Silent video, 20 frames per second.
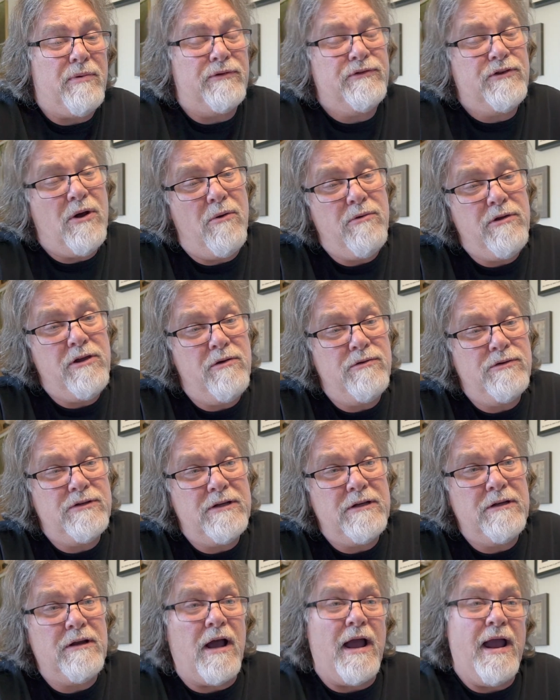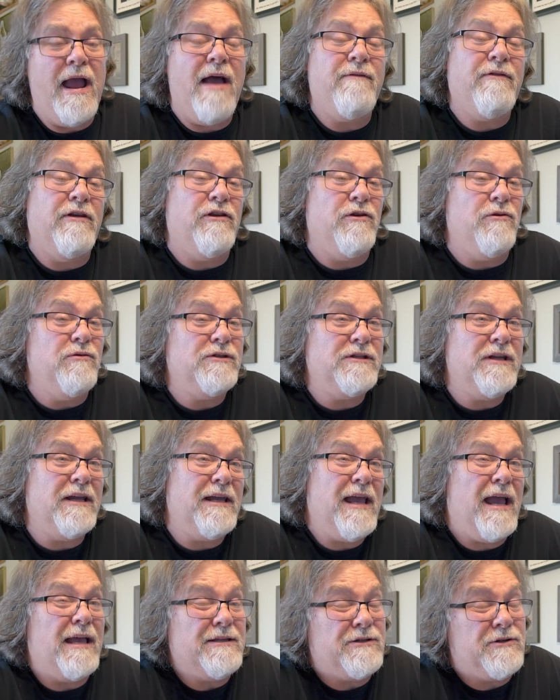don't use it. I haven't used it
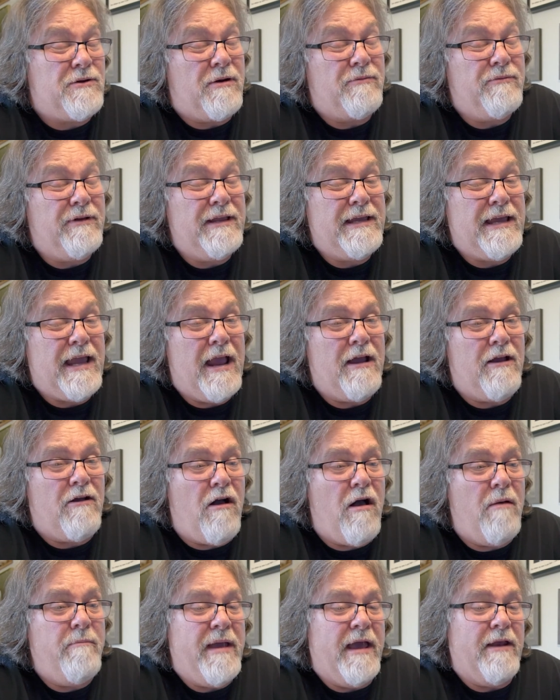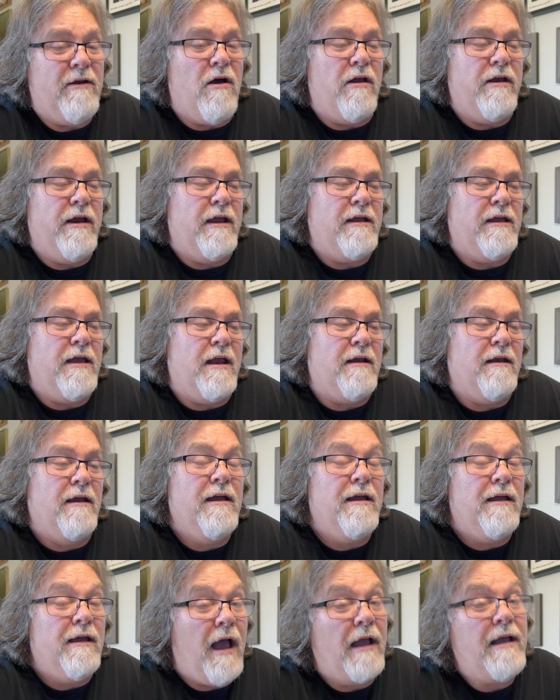yet, so I really can't comment on it yet.
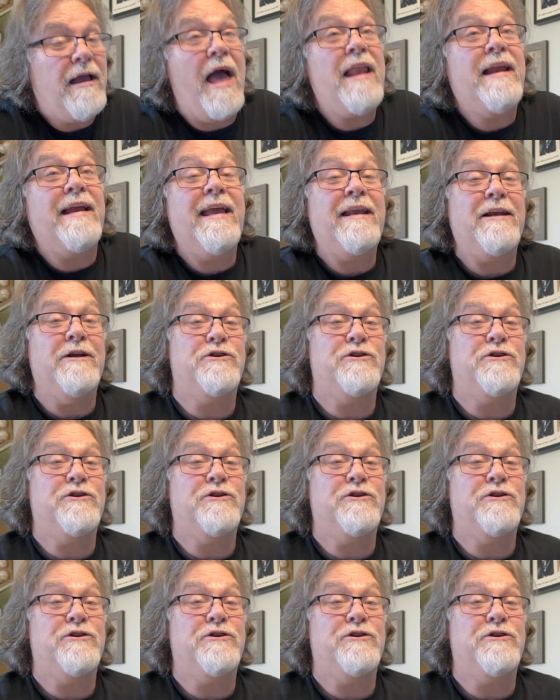I got to get a